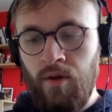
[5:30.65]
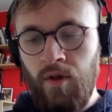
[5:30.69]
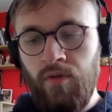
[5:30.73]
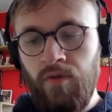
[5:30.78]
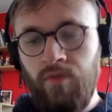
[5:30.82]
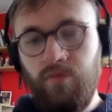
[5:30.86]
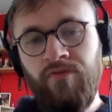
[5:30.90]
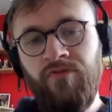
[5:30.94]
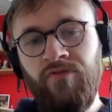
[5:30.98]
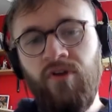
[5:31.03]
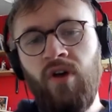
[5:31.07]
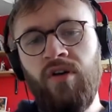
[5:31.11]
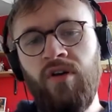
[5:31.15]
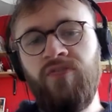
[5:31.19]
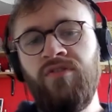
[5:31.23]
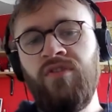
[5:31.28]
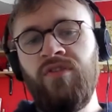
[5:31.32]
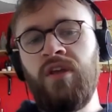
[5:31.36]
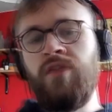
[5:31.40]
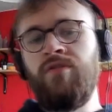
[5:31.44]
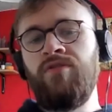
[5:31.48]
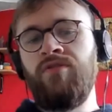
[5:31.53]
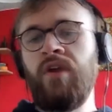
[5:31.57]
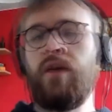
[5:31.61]
the first thing
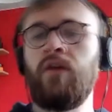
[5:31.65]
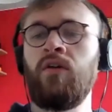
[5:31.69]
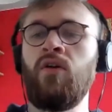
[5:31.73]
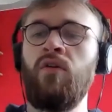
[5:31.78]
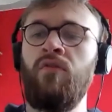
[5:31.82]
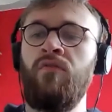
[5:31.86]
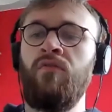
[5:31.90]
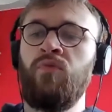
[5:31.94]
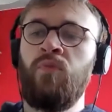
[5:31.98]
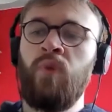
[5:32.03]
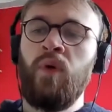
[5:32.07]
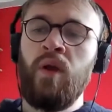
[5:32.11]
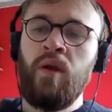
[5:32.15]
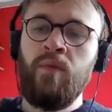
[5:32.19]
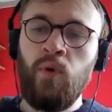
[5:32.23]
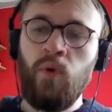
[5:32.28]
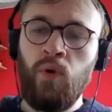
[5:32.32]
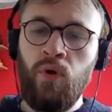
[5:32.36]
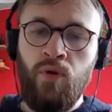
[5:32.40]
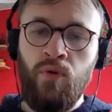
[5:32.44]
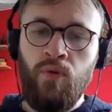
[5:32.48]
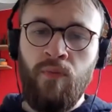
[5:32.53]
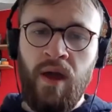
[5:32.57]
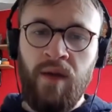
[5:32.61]
you think of is people
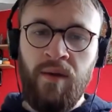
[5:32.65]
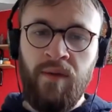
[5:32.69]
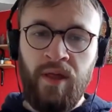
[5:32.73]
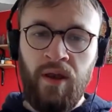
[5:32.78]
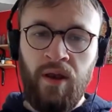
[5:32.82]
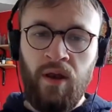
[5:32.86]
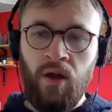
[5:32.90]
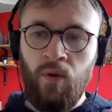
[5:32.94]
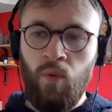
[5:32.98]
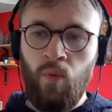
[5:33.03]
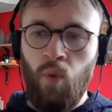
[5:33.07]
who maybe like